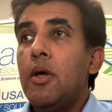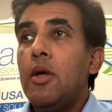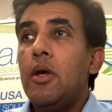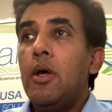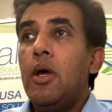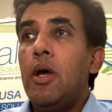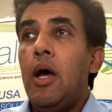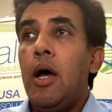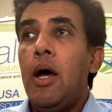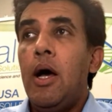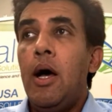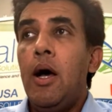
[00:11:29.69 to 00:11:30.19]

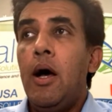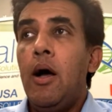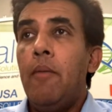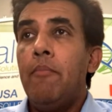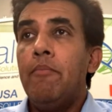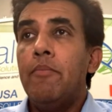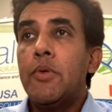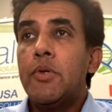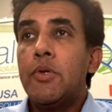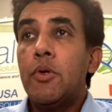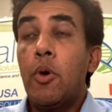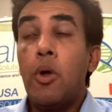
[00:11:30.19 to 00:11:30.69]

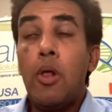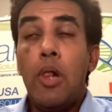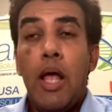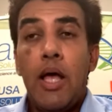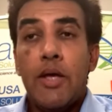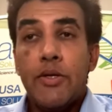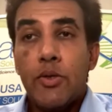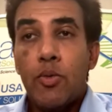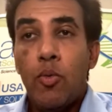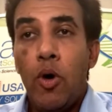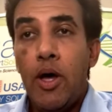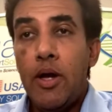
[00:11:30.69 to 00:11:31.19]
So
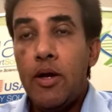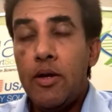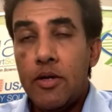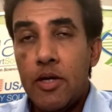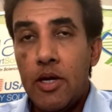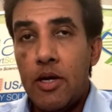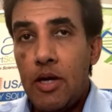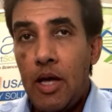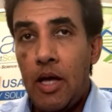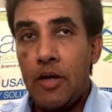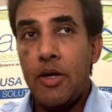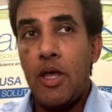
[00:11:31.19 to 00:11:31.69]
Class 1,
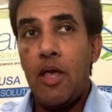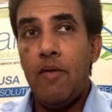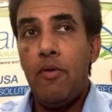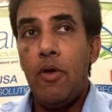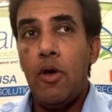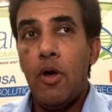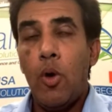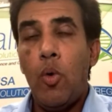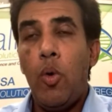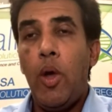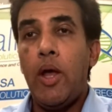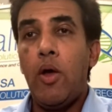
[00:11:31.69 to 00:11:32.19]
I'll give you a
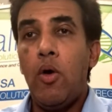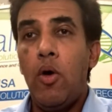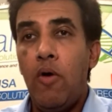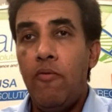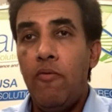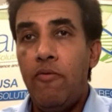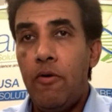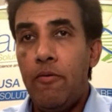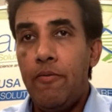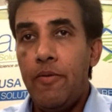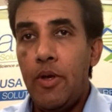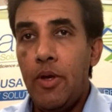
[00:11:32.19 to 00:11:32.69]
quick
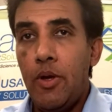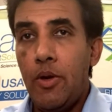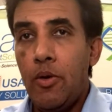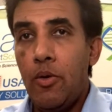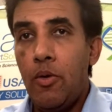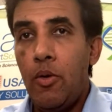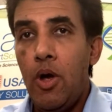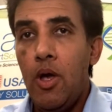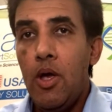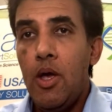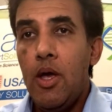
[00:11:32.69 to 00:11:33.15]
overview